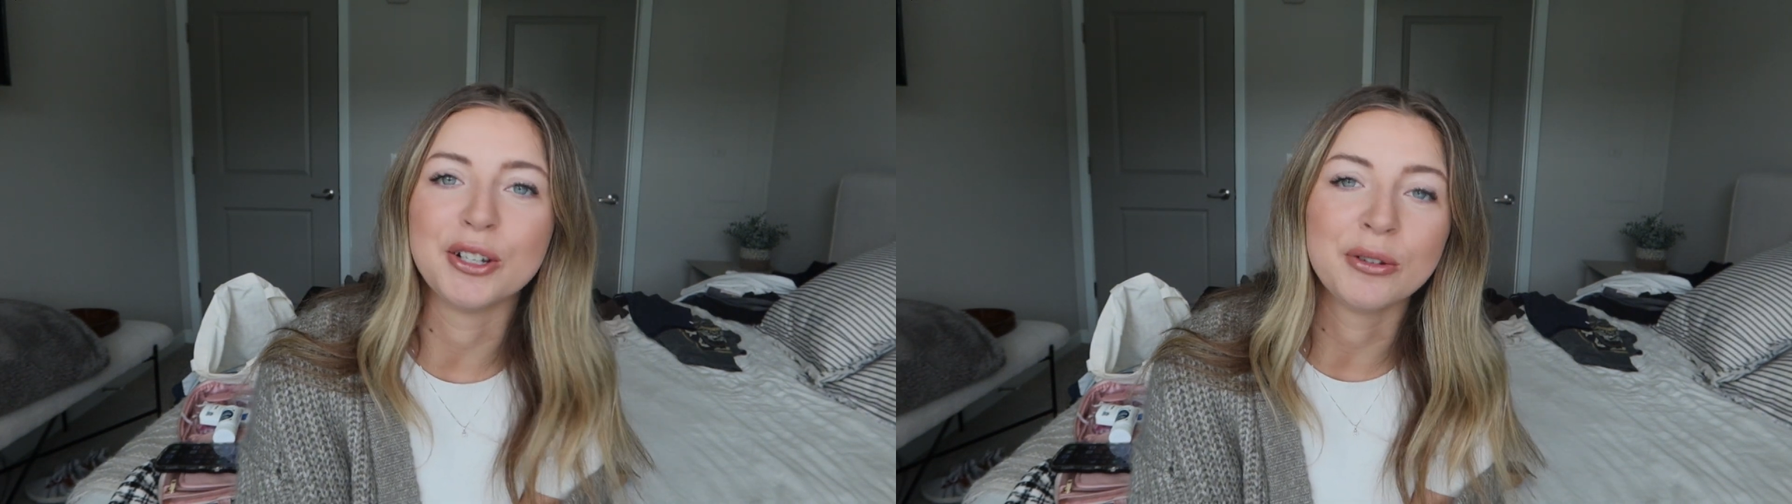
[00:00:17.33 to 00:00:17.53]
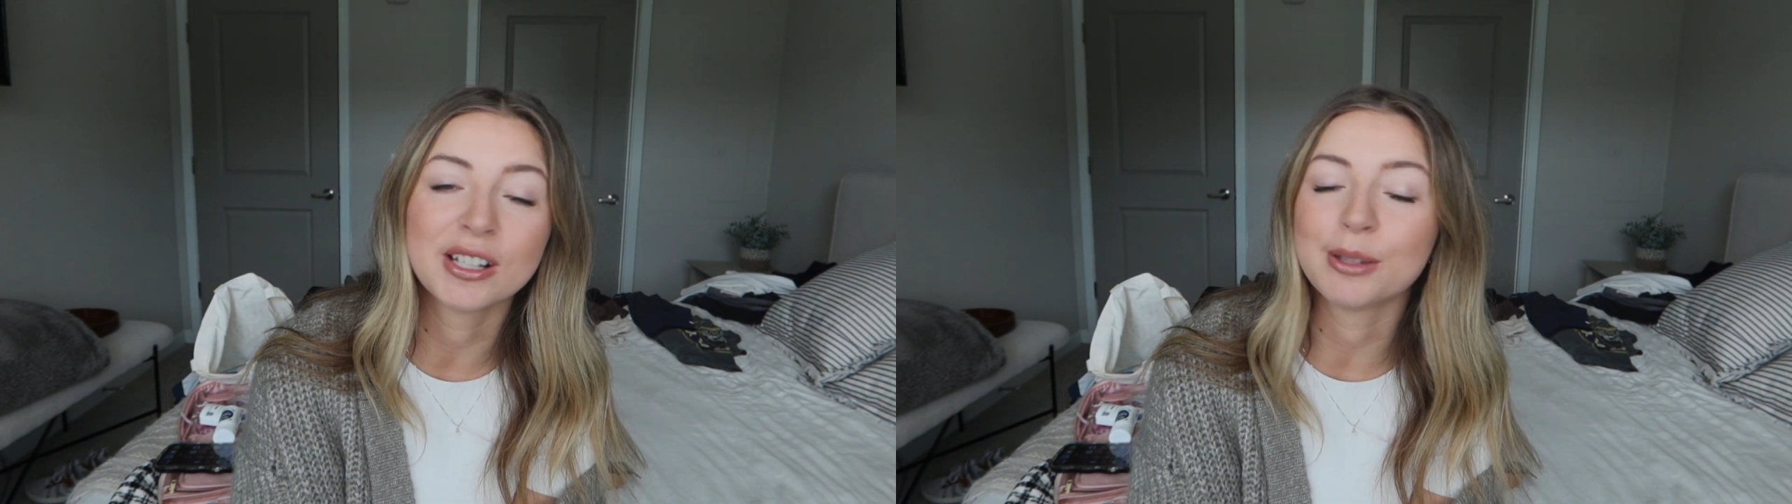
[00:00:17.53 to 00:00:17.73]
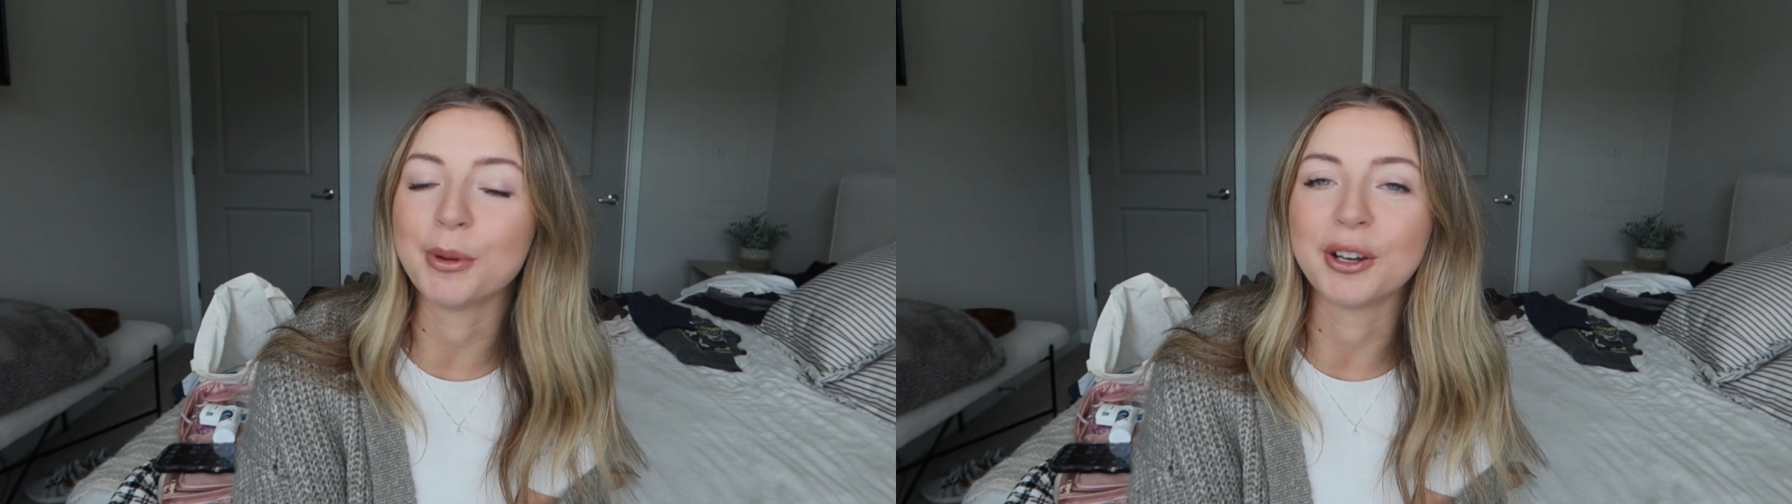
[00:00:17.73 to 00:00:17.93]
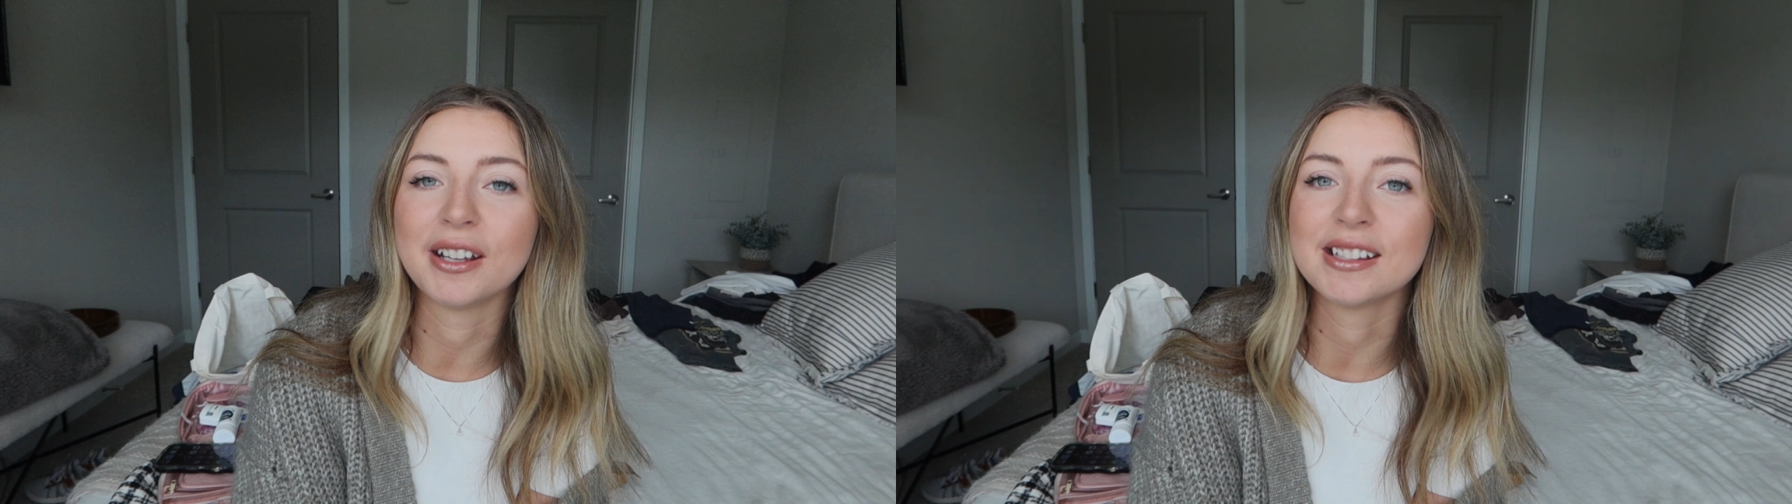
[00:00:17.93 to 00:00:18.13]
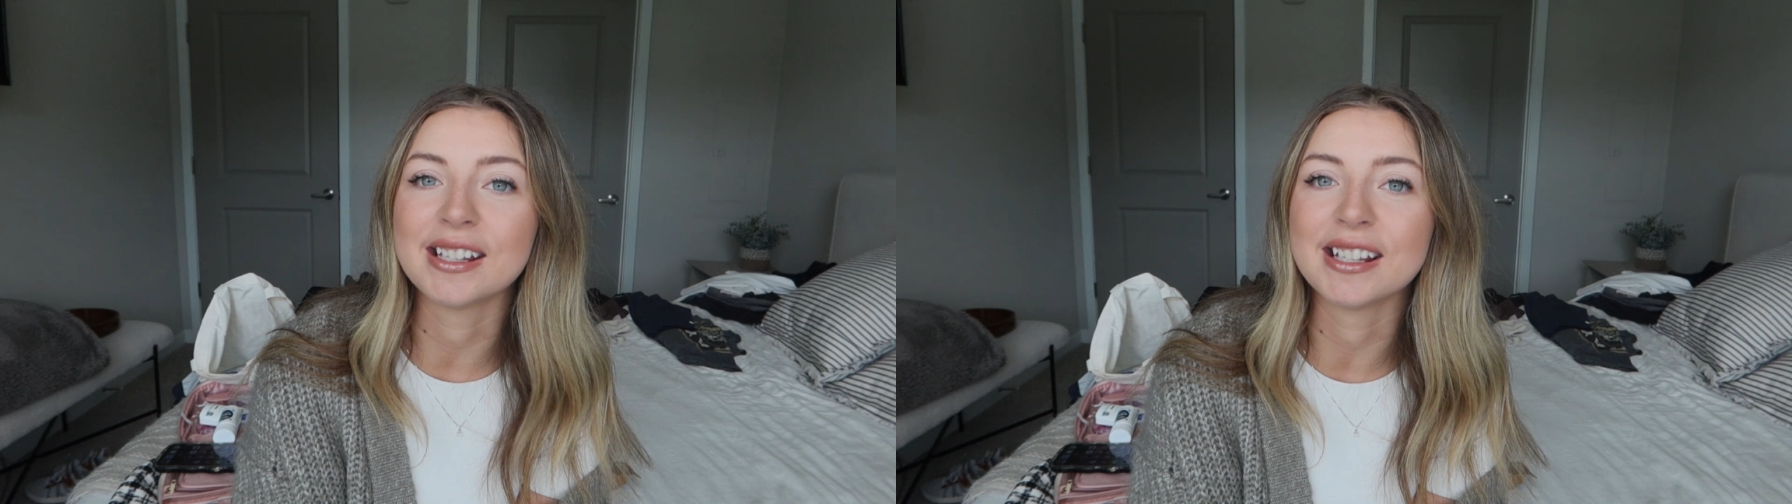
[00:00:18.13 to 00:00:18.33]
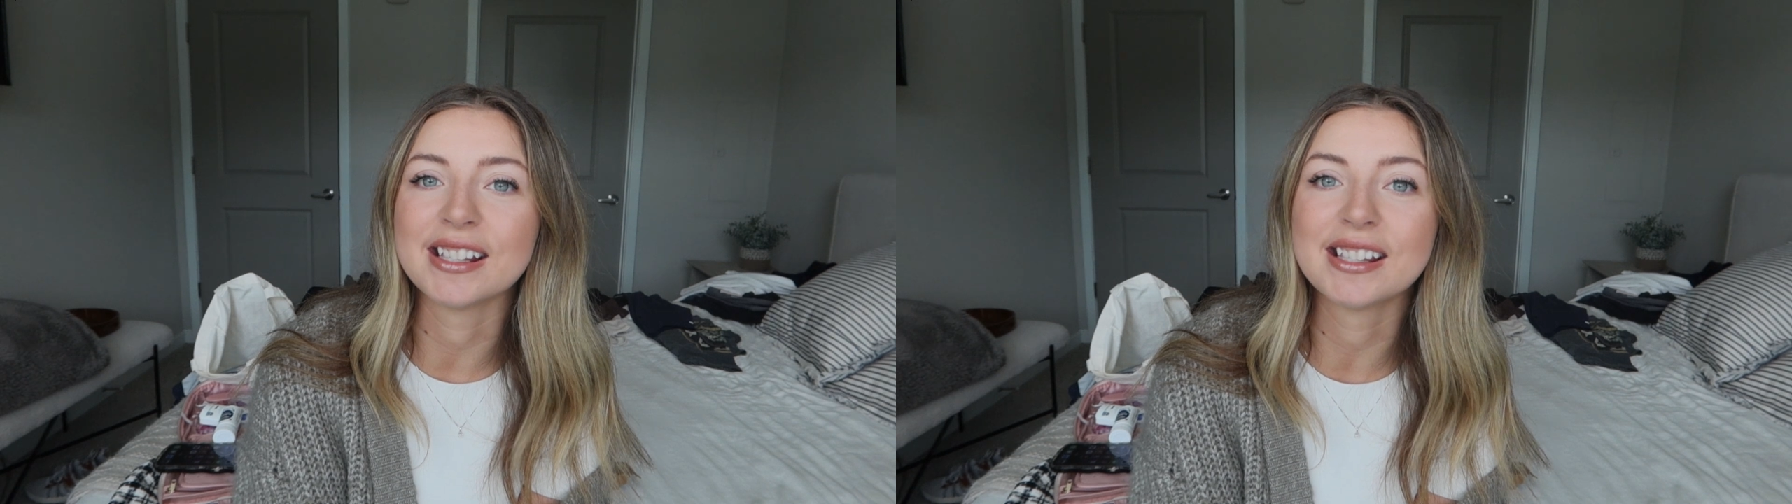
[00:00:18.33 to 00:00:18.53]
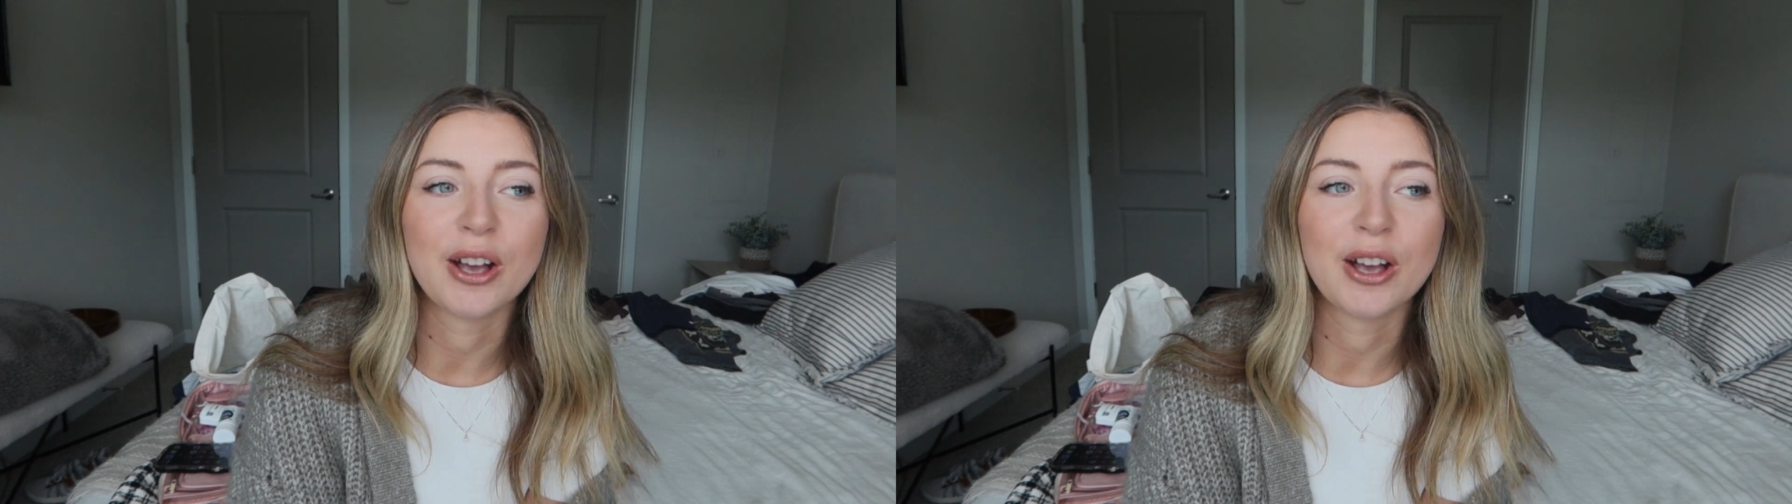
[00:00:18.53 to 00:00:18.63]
new experiences.